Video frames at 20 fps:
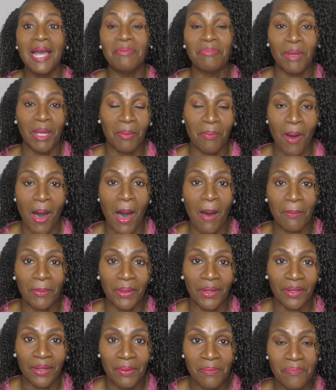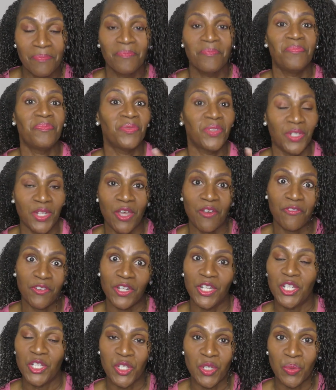Big POPPA, the
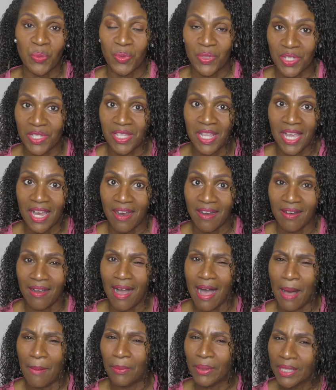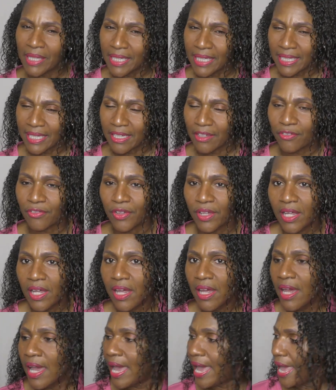definition was there, I believe.
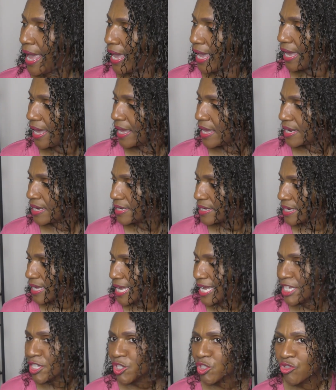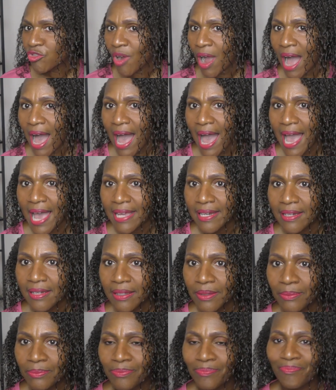And it dried
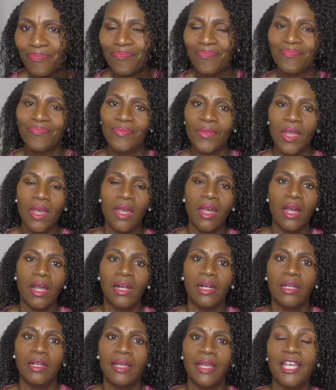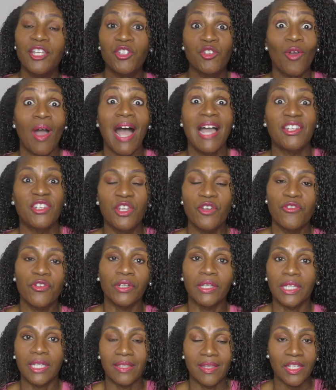
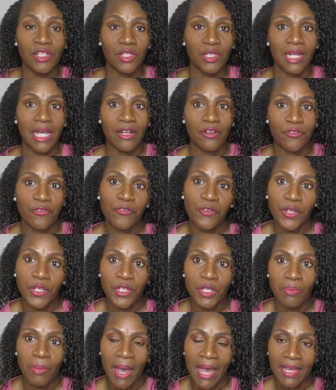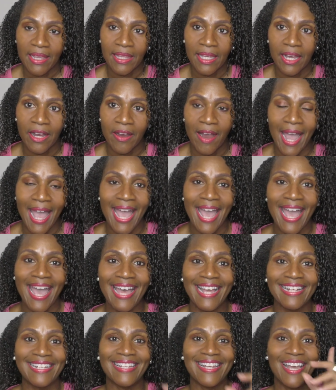differently. There's a lot of frizz back there,
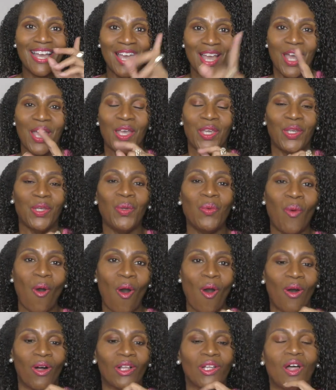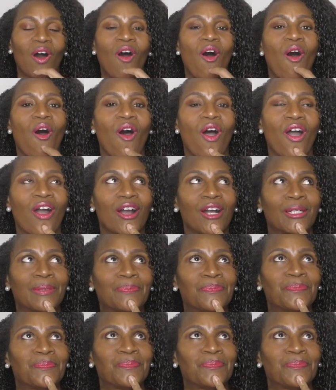and you all are